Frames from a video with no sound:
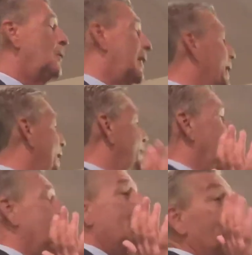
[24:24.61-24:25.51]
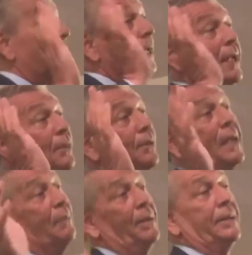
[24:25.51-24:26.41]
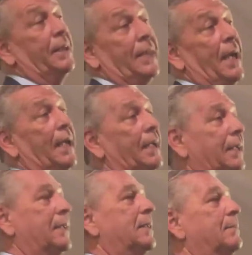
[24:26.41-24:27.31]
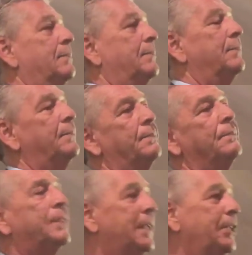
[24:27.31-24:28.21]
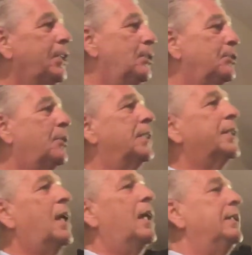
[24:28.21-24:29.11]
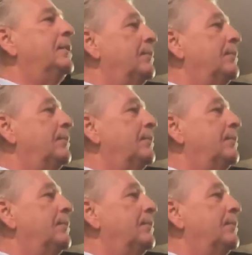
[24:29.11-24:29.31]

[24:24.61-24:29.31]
I can't do that on any other day but today. Then you don't trust God.